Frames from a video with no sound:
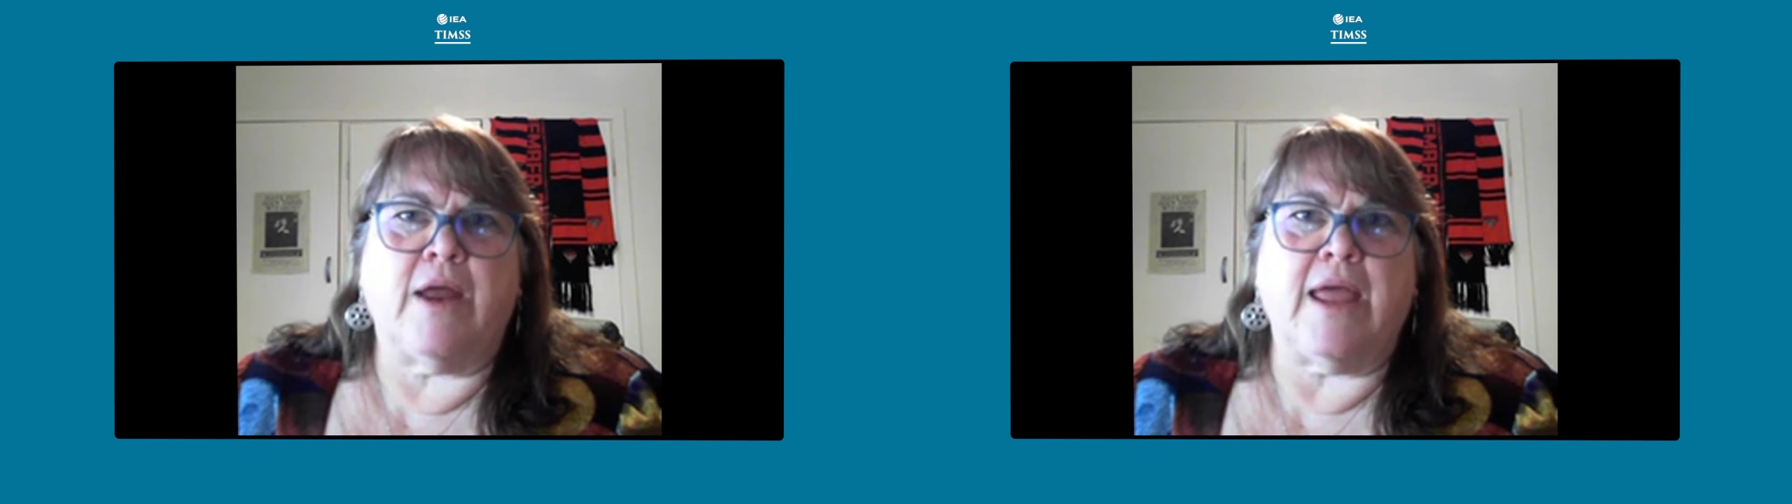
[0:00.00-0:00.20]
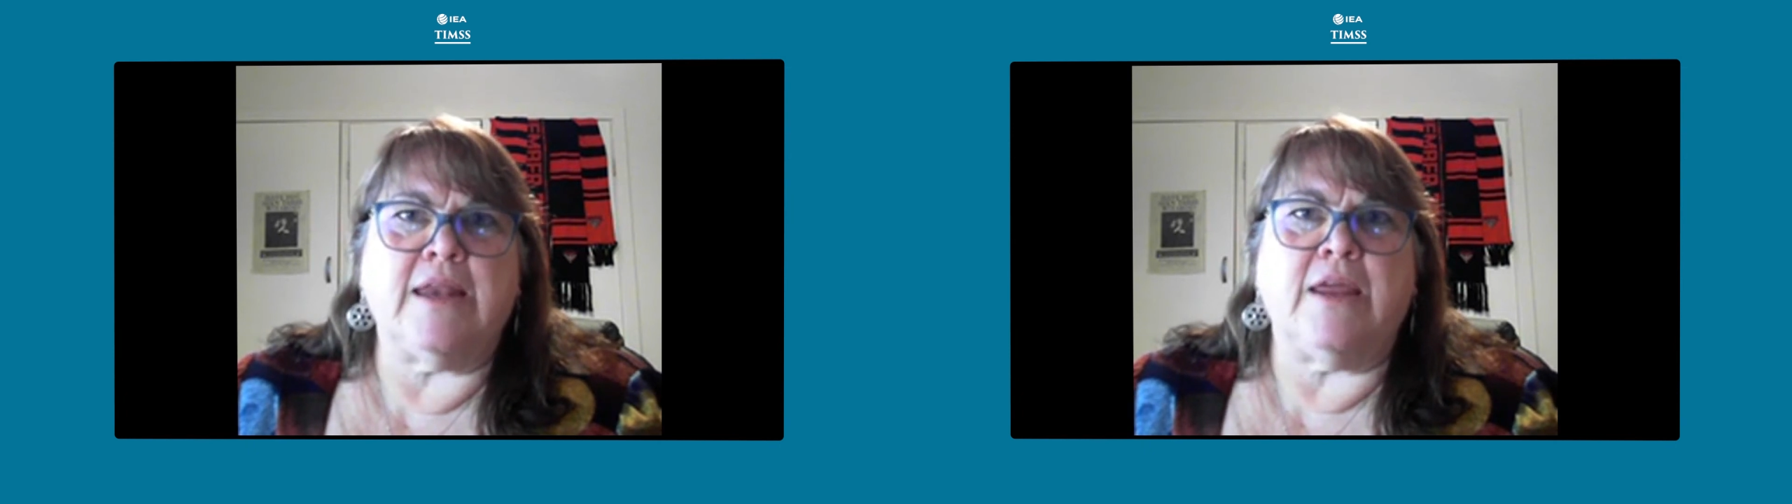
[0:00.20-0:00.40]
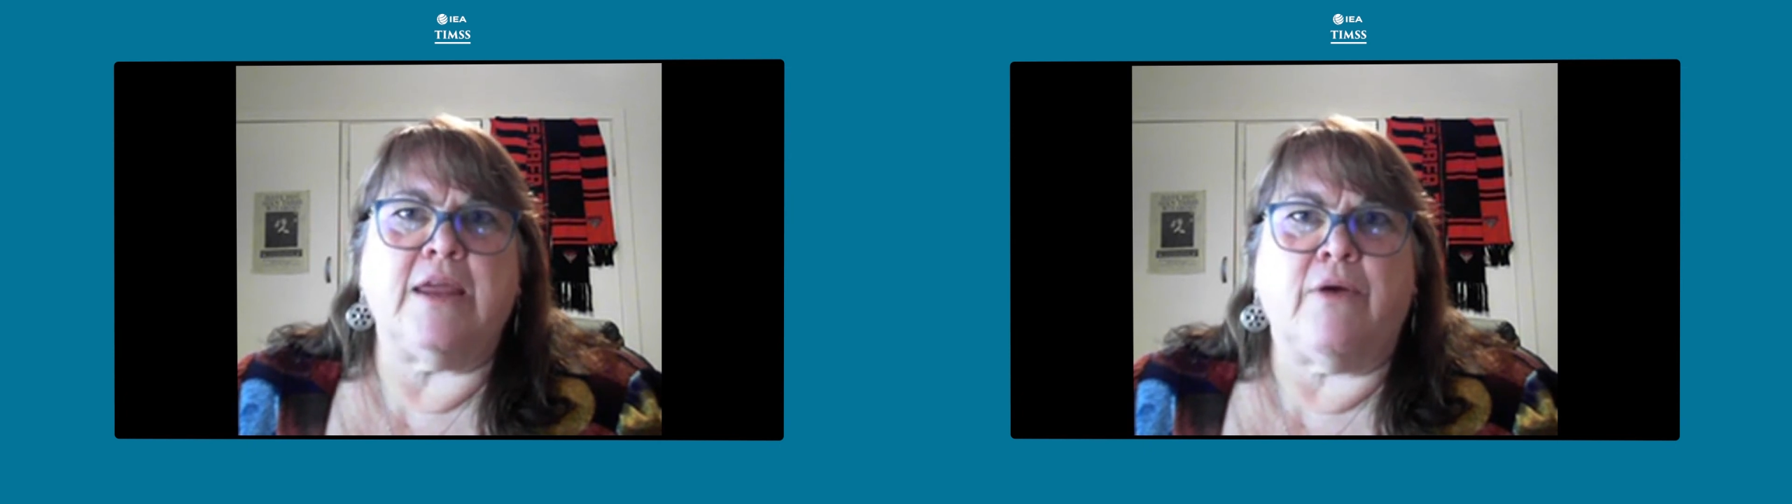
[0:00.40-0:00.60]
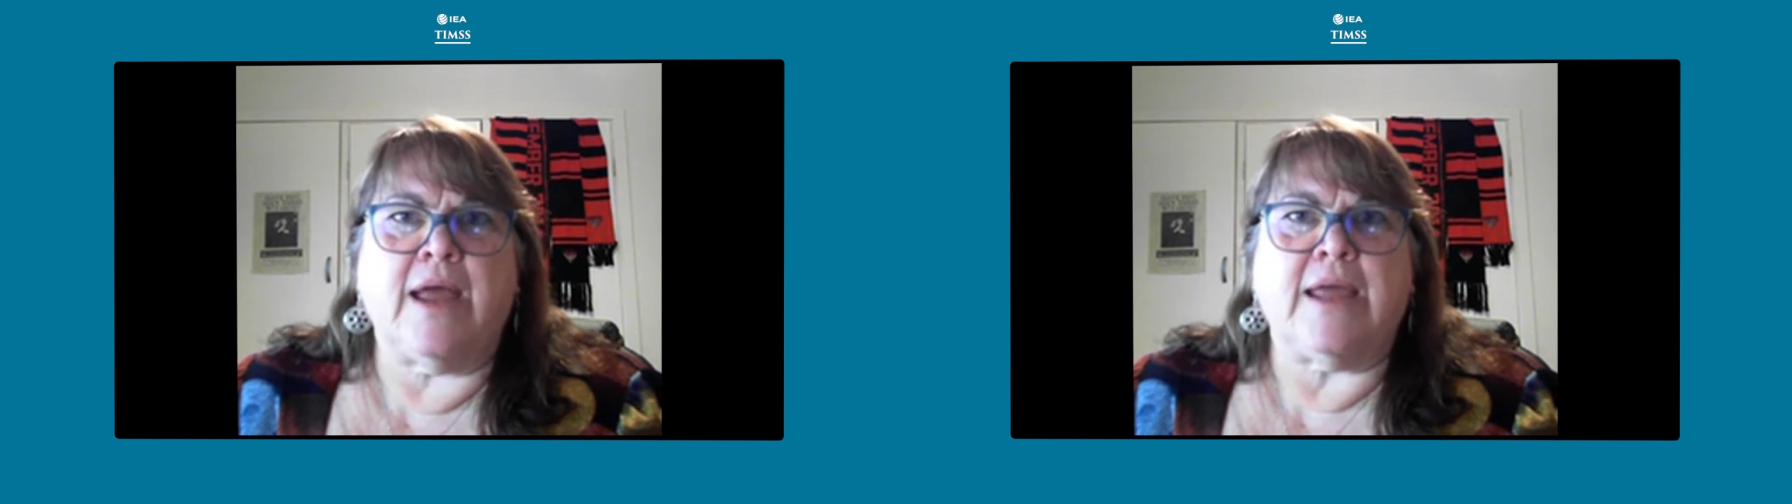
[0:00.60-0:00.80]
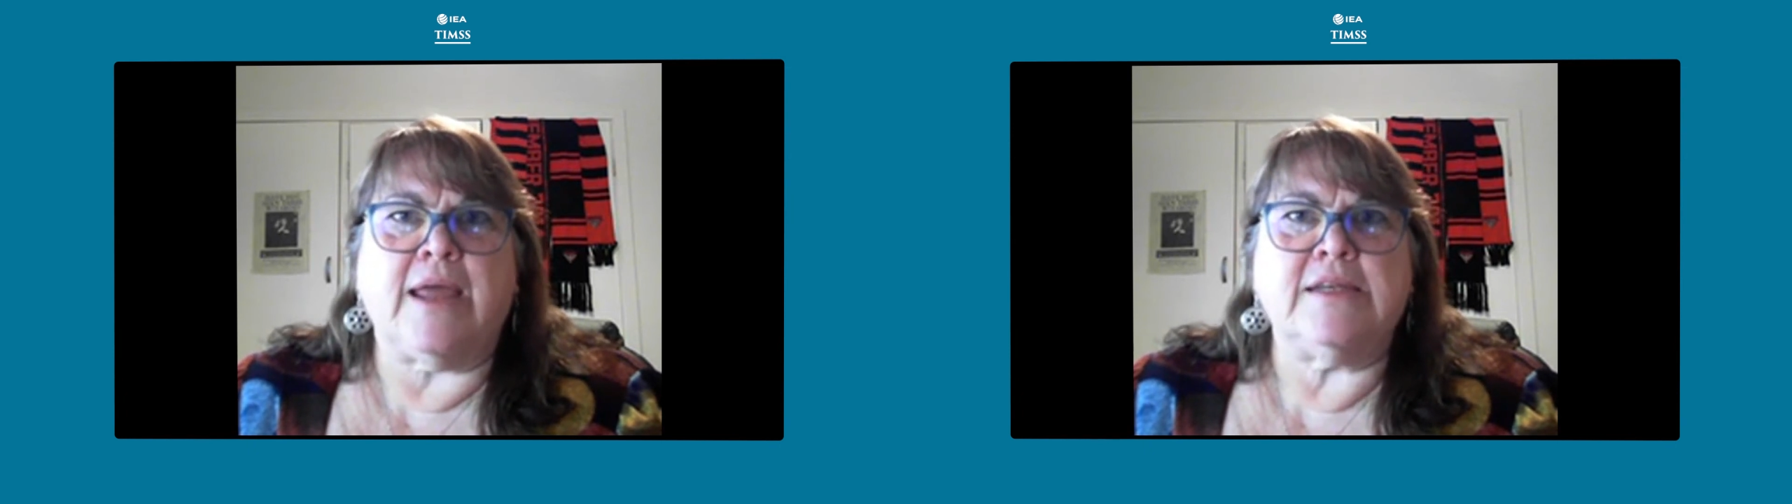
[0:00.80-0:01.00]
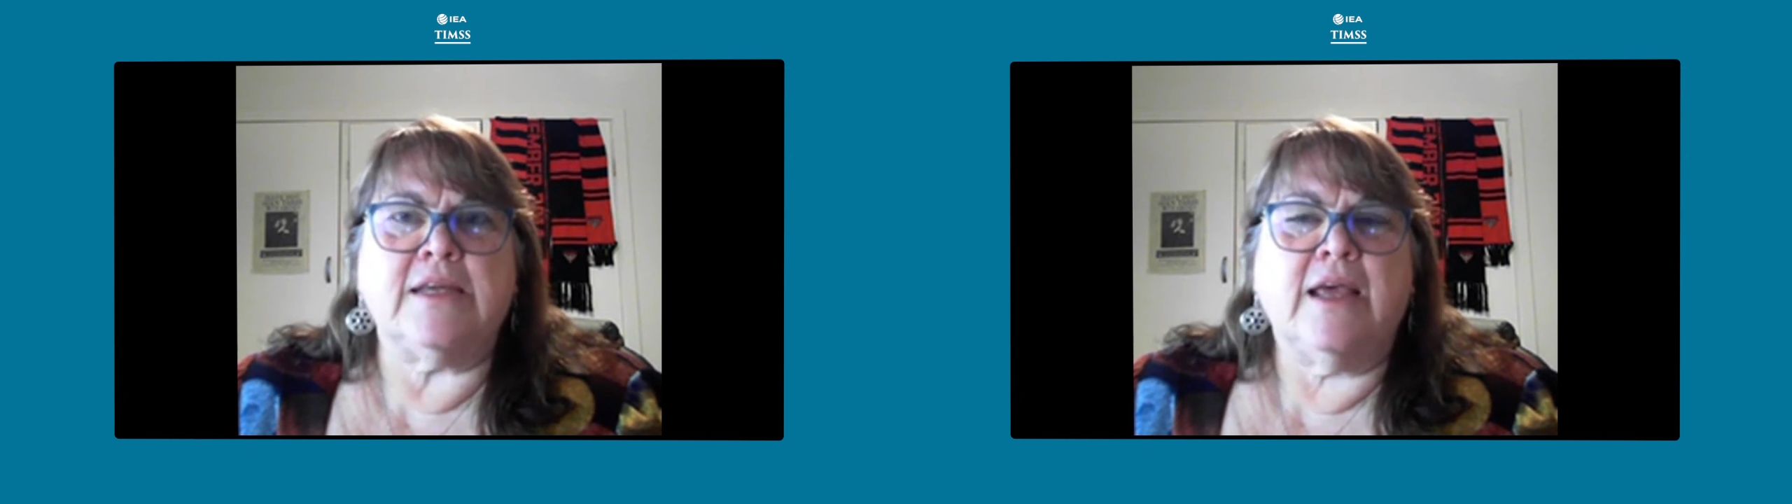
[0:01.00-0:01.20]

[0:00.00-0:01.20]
and year eight,